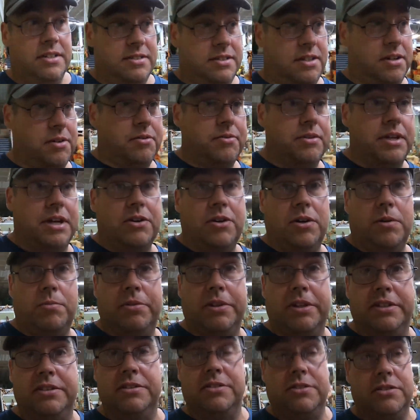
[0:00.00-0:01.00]
So not all
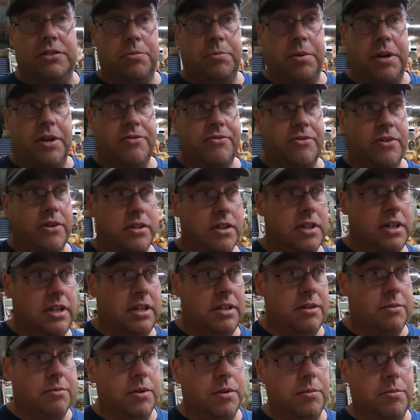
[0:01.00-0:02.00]
places are pet
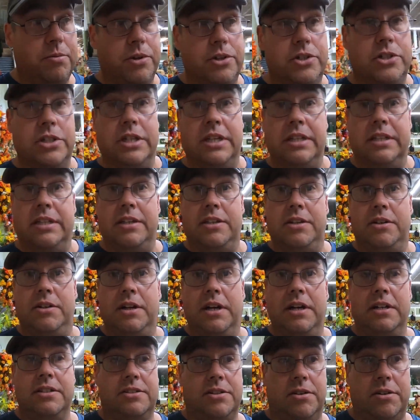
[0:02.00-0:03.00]
friendly and we appreciate that you
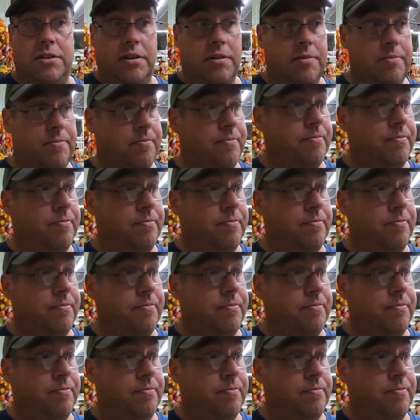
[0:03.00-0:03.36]
guys are.